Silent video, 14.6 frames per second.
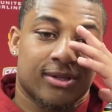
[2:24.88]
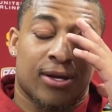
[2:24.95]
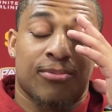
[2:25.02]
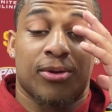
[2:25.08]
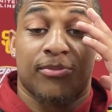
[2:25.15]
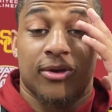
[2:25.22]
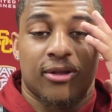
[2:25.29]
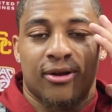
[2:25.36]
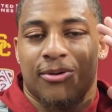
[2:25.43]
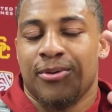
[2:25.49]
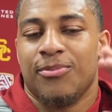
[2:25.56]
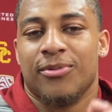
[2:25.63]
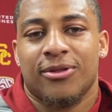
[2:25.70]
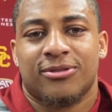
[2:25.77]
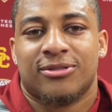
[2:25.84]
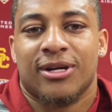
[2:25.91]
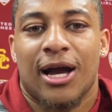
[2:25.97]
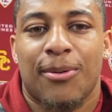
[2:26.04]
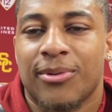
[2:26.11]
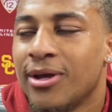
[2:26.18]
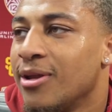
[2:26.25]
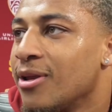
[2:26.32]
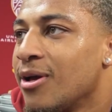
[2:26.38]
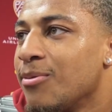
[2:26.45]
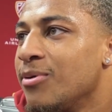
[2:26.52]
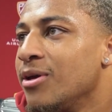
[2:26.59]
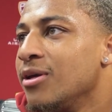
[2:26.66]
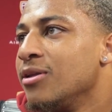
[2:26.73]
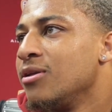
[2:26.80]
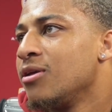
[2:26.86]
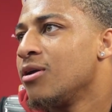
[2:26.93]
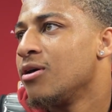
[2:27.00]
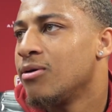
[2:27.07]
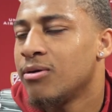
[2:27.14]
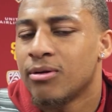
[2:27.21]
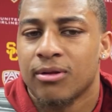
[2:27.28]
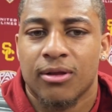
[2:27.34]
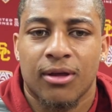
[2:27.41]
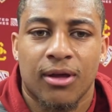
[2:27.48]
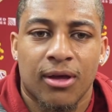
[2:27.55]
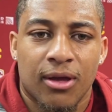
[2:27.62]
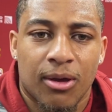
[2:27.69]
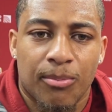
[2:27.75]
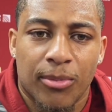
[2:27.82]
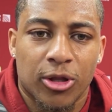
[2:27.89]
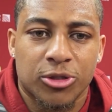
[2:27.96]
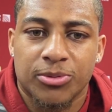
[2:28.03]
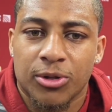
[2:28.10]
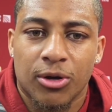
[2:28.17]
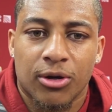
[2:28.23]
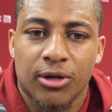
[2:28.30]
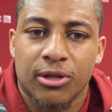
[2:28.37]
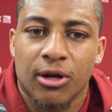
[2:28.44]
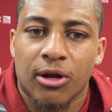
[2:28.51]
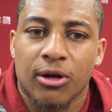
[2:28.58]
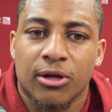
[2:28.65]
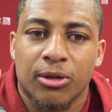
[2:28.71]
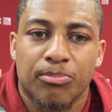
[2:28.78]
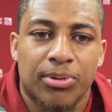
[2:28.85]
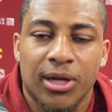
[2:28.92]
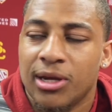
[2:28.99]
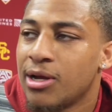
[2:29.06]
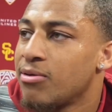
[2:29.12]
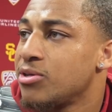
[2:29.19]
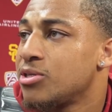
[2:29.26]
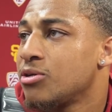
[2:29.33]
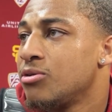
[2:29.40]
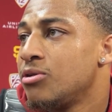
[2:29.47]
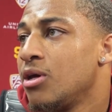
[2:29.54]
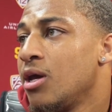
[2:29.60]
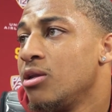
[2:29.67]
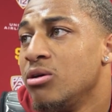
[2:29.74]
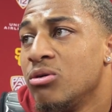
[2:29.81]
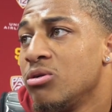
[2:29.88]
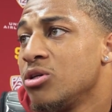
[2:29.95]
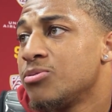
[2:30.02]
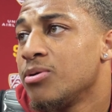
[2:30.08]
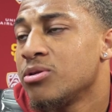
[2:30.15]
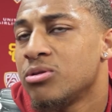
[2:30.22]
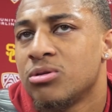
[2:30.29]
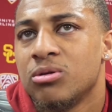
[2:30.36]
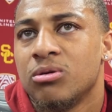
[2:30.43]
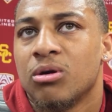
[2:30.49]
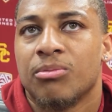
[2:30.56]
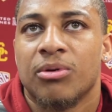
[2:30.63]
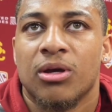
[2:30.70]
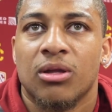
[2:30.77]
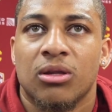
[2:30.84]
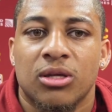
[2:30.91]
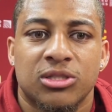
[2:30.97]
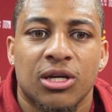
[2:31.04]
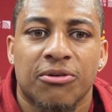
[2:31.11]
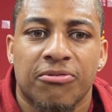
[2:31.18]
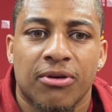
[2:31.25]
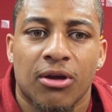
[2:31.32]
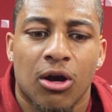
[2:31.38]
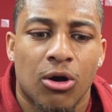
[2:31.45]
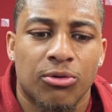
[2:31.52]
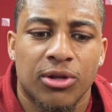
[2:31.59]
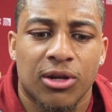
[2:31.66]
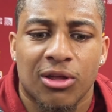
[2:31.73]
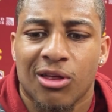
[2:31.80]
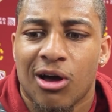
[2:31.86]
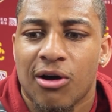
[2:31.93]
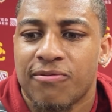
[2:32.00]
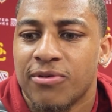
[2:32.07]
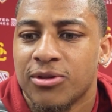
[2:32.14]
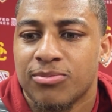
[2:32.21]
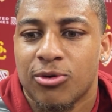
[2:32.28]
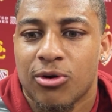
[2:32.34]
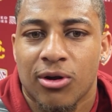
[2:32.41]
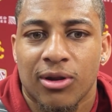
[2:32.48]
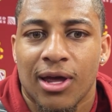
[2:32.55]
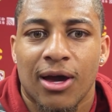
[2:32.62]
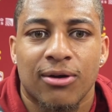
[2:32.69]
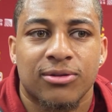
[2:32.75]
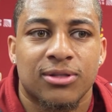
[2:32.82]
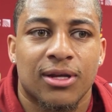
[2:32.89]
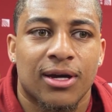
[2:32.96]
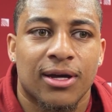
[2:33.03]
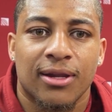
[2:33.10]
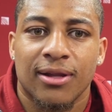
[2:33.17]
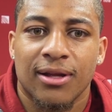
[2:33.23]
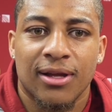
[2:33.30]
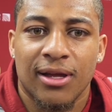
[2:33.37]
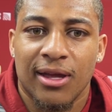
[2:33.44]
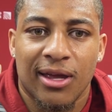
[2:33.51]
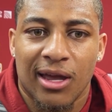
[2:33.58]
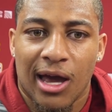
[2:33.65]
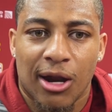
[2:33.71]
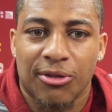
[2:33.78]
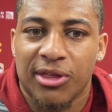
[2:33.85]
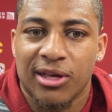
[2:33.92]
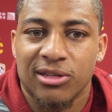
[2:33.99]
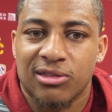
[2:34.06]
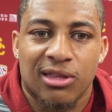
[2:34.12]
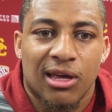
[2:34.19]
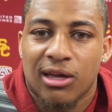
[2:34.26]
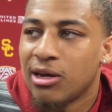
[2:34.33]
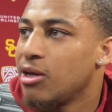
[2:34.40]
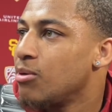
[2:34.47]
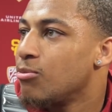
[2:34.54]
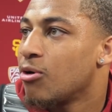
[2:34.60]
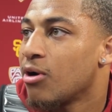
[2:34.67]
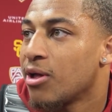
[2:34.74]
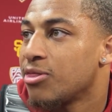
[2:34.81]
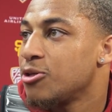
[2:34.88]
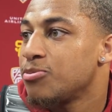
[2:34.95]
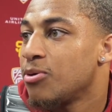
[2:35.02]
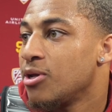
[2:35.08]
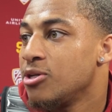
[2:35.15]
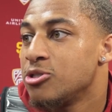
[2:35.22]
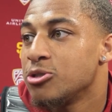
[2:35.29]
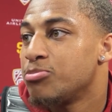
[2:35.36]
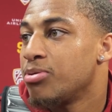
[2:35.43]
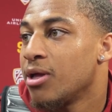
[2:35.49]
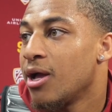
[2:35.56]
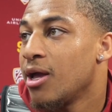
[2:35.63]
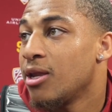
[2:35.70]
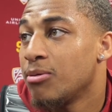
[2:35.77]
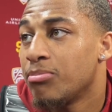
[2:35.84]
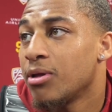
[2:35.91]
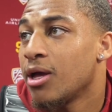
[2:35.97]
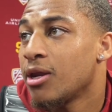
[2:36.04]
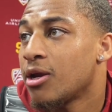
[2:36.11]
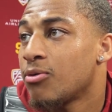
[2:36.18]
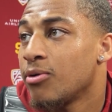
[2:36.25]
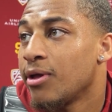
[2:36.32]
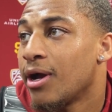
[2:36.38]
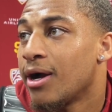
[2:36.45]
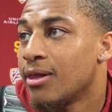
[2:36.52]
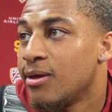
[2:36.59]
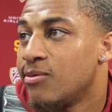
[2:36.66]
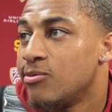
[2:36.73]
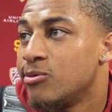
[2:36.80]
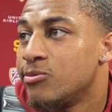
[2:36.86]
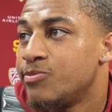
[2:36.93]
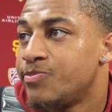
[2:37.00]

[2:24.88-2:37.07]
Miller's dominant. I mean, you know, Miller's been going out there competing every single day, doing what he's supposed to do. I mean, he's definitely honed in on the offense more, and now it's not. I don't think he's thinking anymore. At this point, he's just playing and playing at a really high level.